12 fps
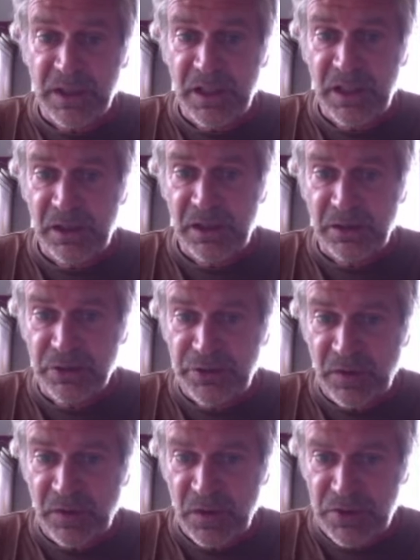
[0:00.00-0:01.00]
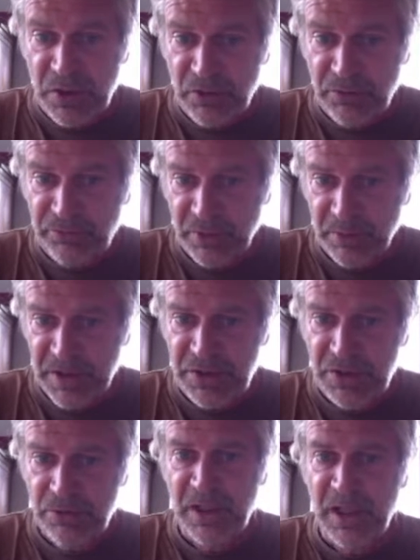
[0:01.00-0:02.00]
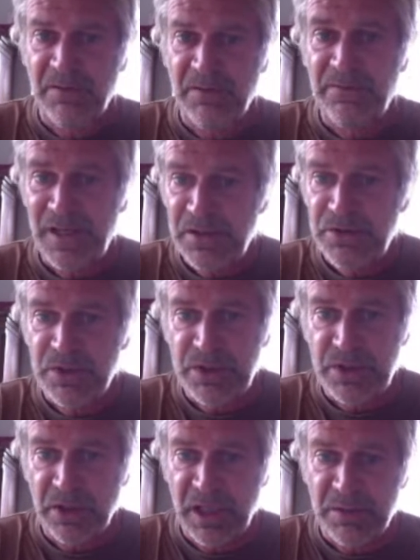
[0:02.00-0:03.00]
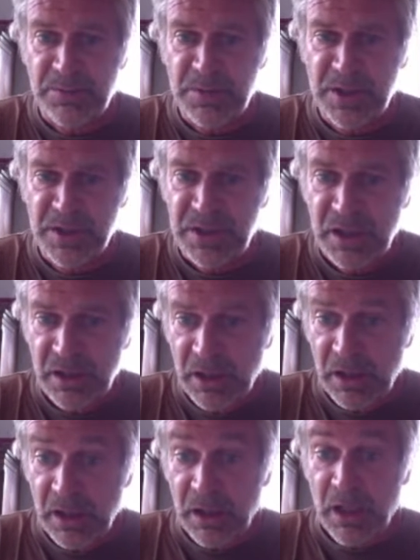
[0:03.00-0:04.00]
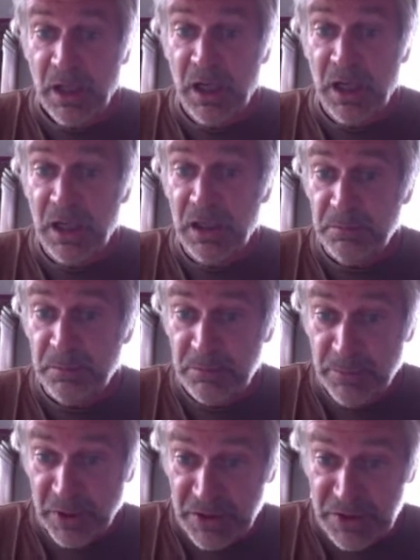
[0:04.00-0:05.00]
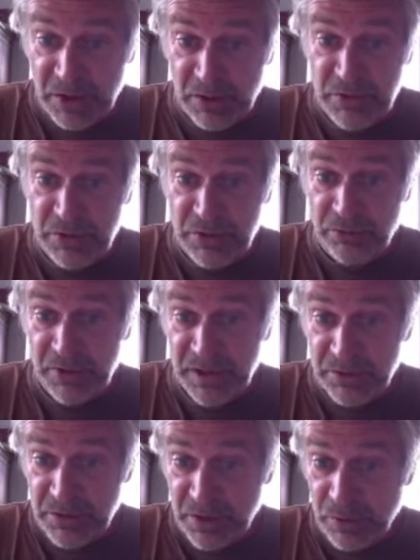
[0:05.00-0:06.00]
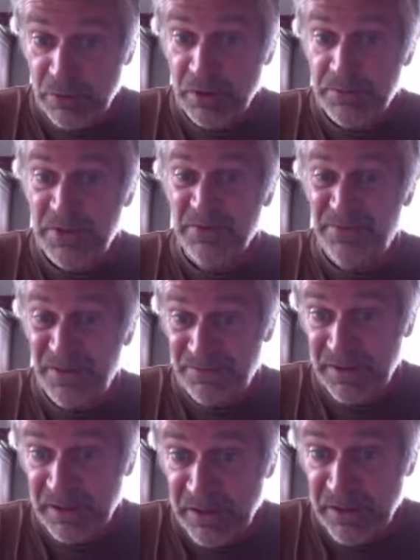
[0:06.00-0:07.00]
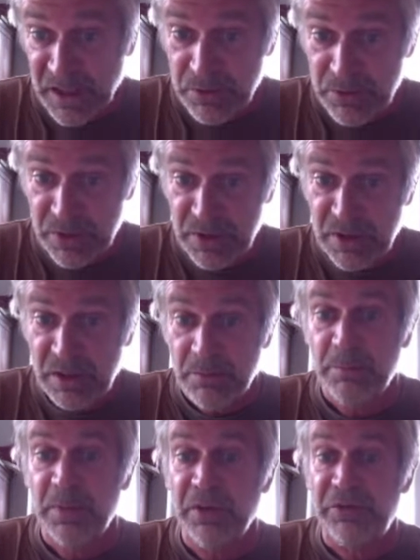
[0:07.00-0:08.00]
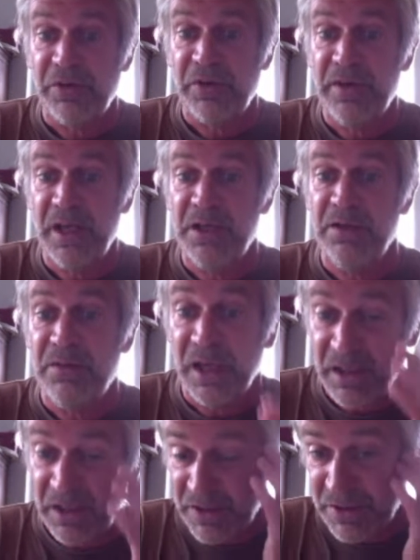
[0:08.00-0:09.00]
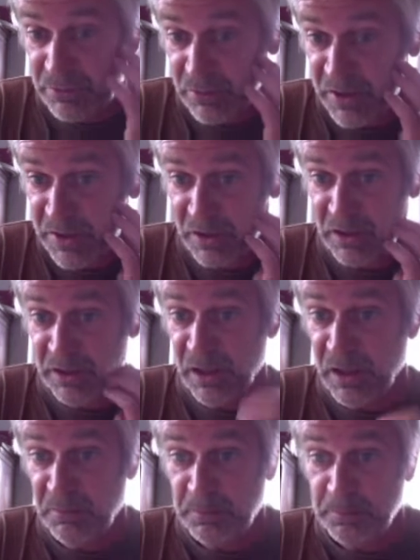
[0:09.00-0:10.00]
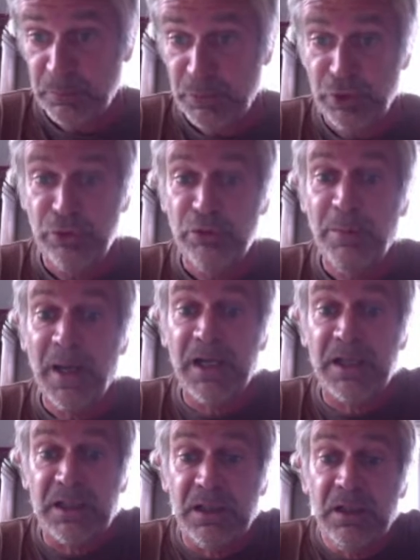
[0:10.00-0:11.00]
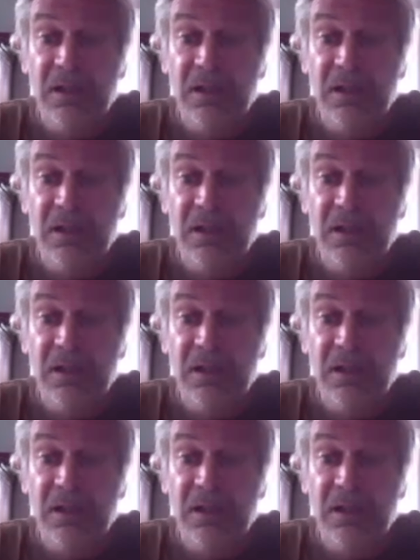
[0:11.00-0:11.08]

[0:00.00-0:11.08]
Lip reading: here, you start off with about 2,500 synapses. By the time 2 or 3 years old, up to 15,000, but then that is gradually pruned back.